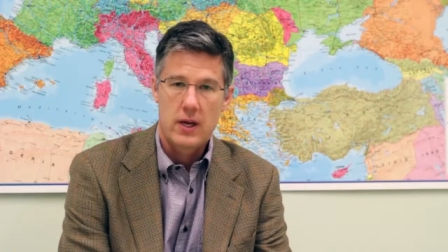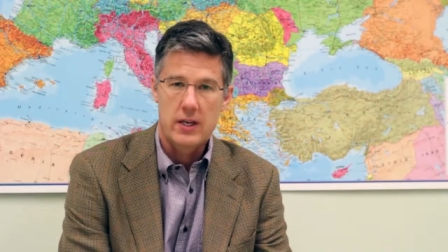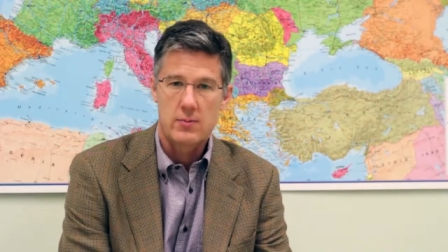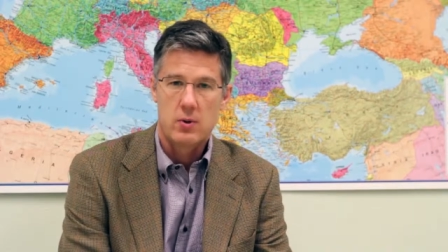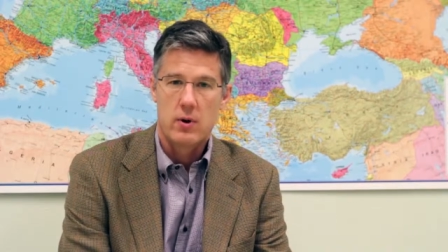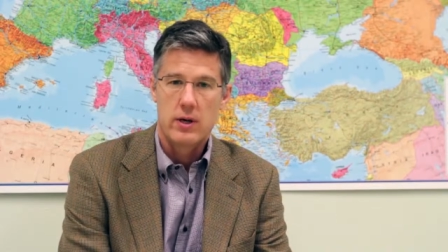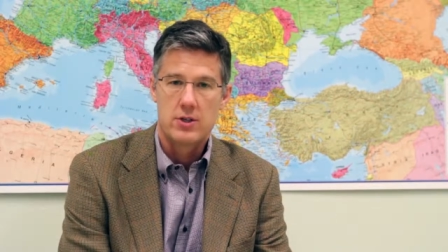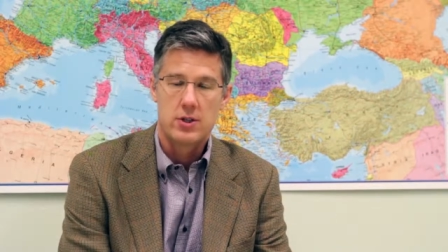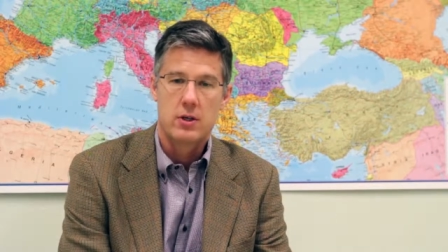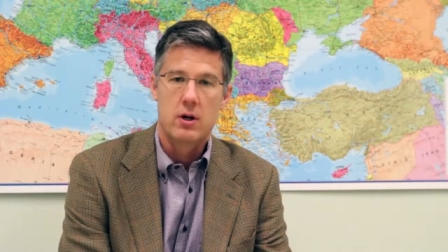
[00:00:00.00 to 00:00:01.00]

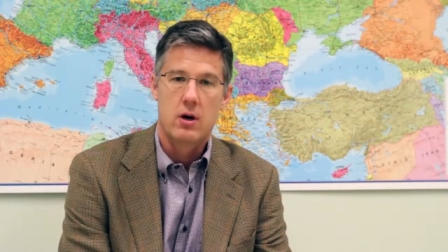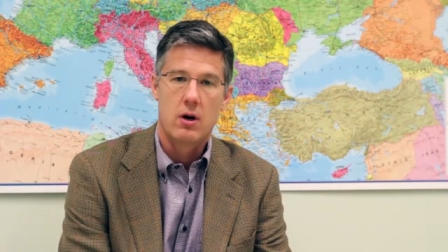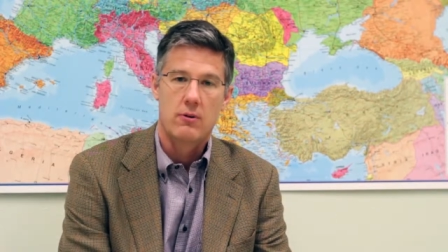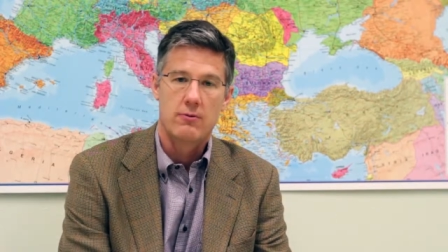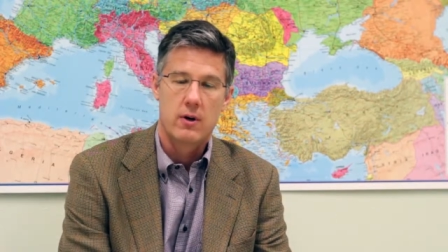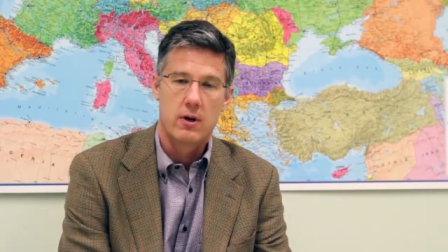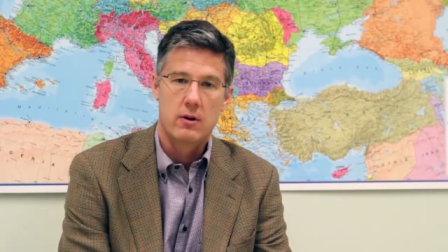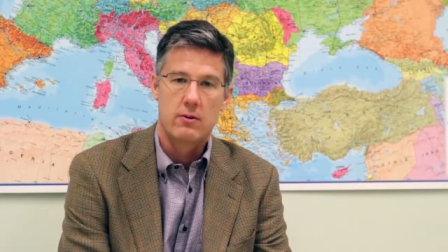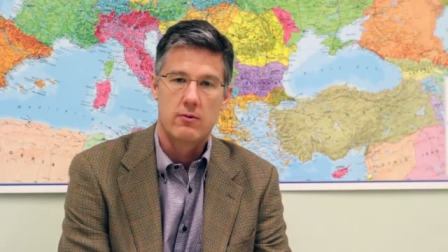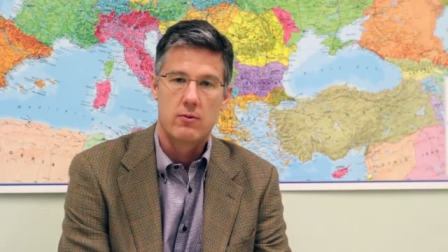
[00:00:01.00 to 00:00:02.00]
exploration off
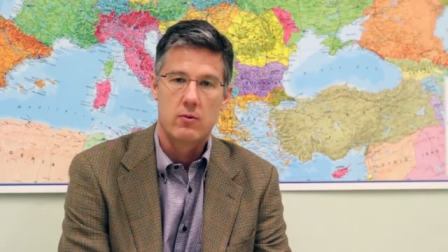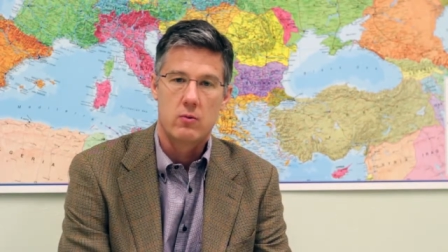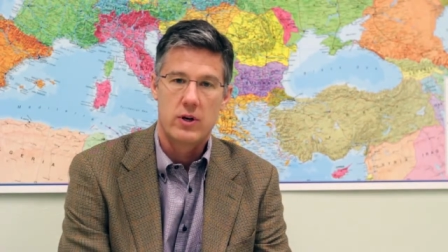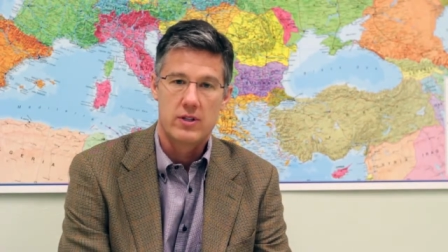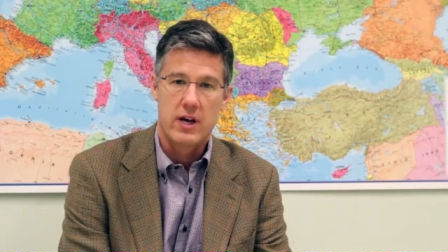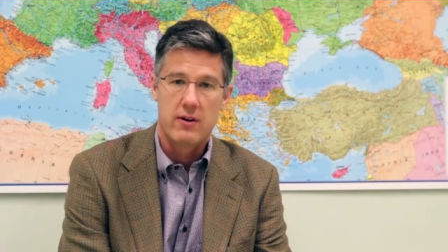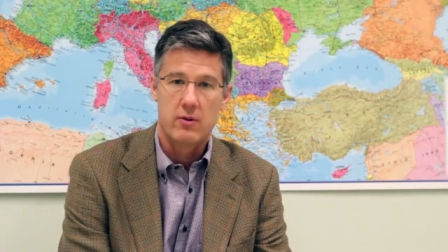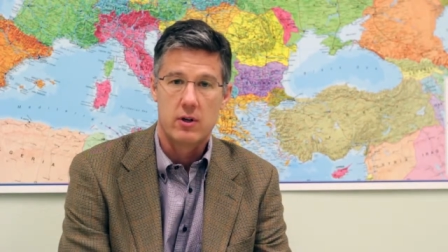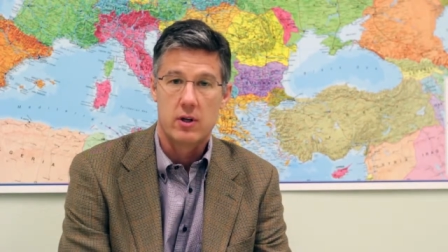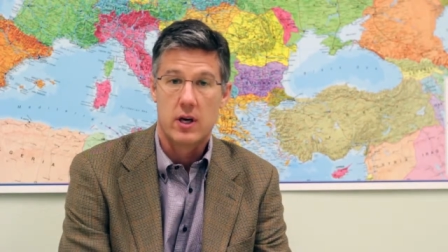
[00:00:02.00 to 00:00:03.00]
of West
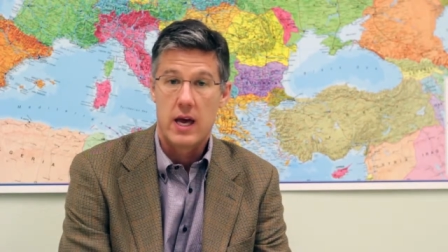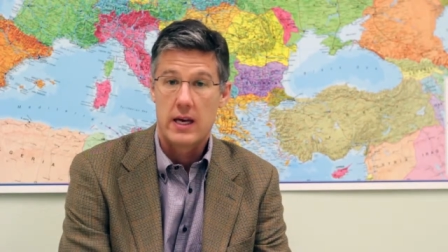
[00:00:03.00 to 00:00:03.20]
Africa,